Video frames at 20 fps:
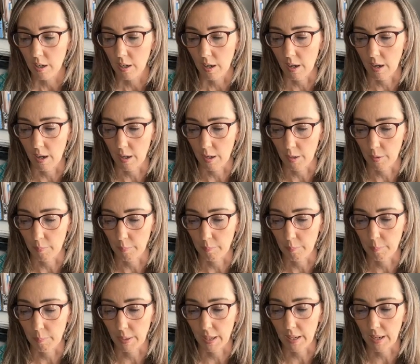
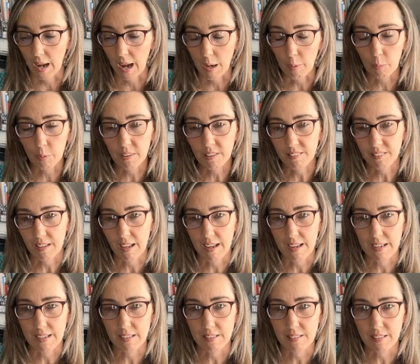But I will
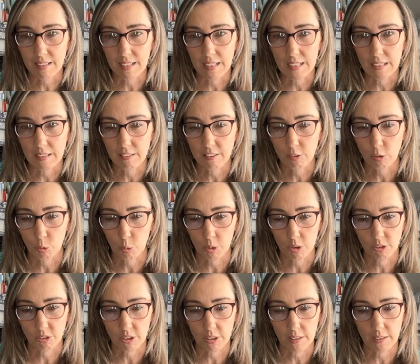cite any
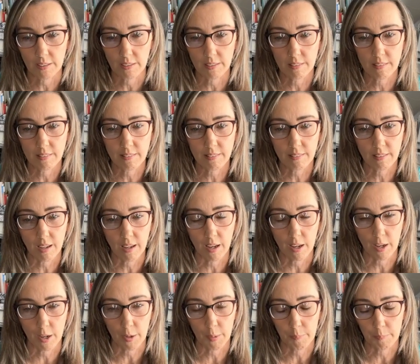sources
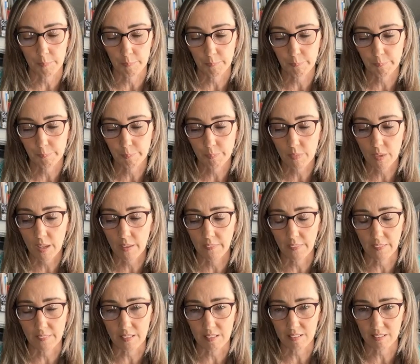
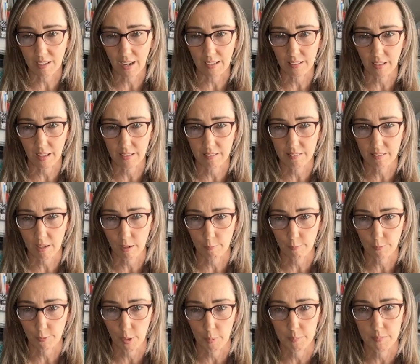that these guidelines come
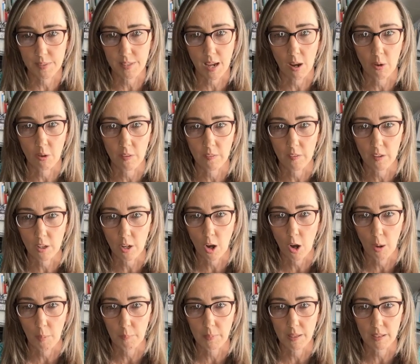from down in the
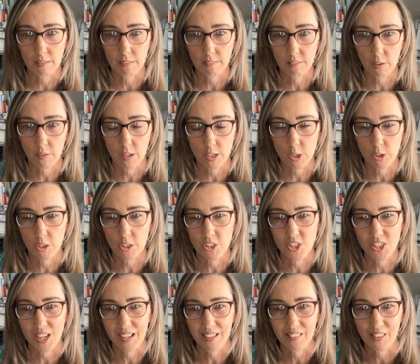comments so that you can
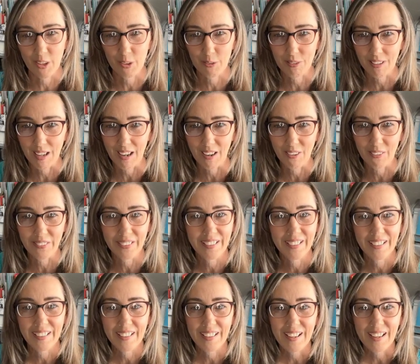check those out
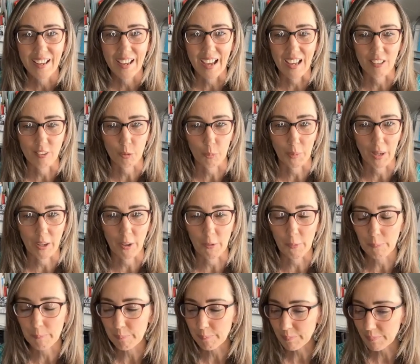as well.
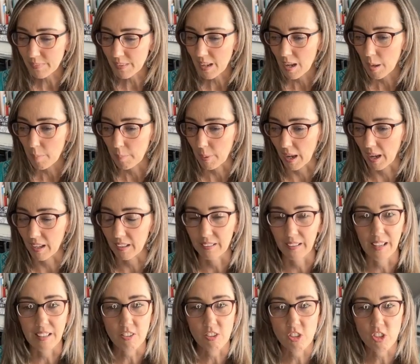But
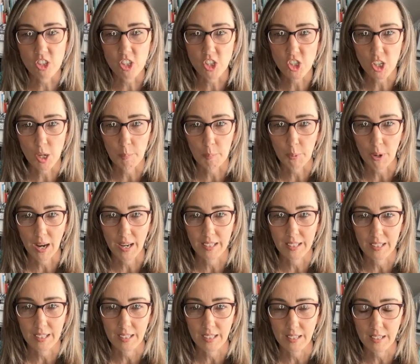let's just jump right
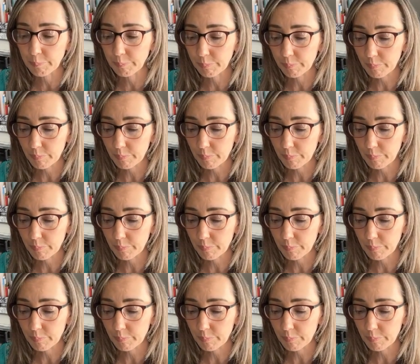in.